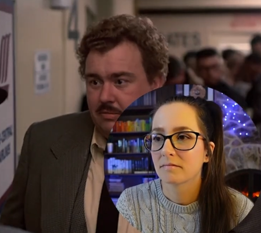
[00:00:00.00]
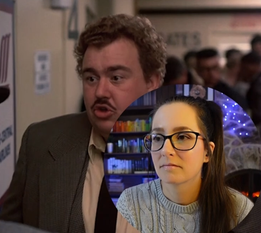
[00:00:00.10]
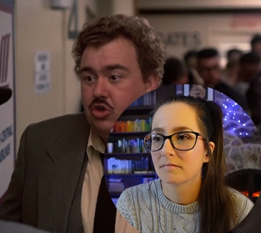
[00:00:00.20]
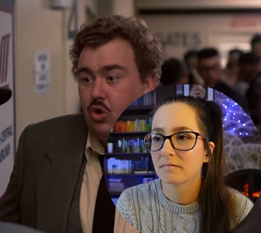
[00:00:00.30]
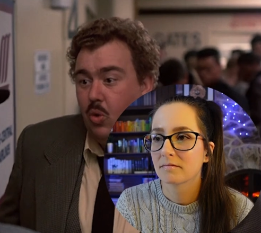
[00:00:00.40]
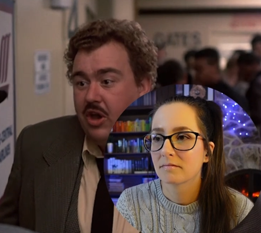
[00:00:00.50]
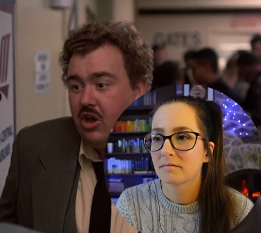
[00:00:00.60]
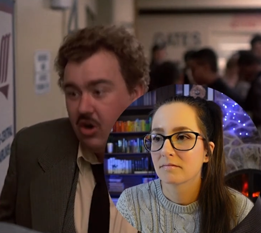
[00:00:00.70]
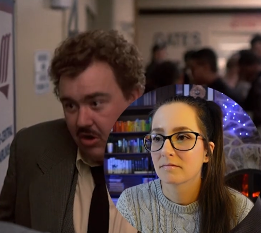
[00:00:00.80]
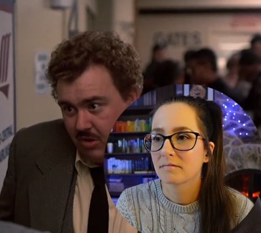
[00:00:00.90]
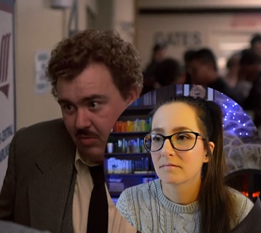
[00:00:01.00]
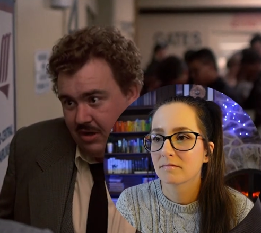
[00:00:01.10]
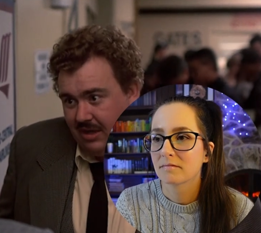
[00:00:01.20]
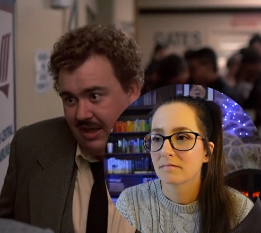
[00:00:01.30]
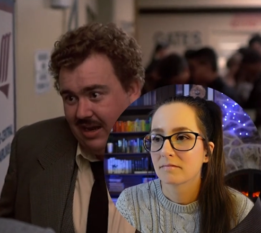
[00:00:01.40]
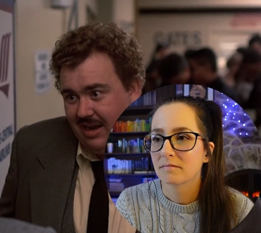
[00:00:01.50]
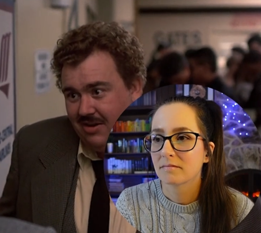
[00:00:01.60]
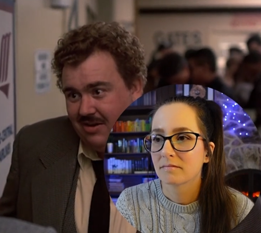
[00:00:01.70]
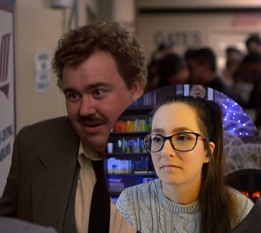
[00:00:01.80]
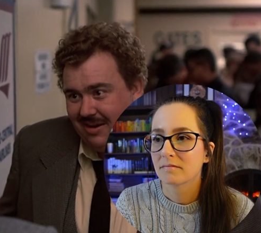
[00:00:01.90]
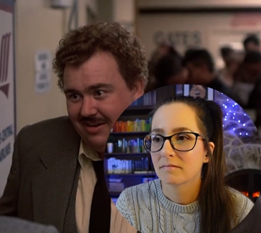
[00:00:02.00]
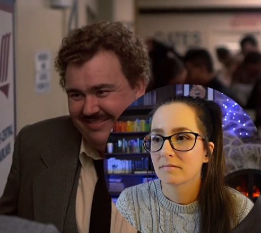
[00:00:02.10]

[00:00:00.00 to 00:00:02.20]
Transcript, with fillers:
Speaker 1: There's no way on earth we're going to get out of here tonight.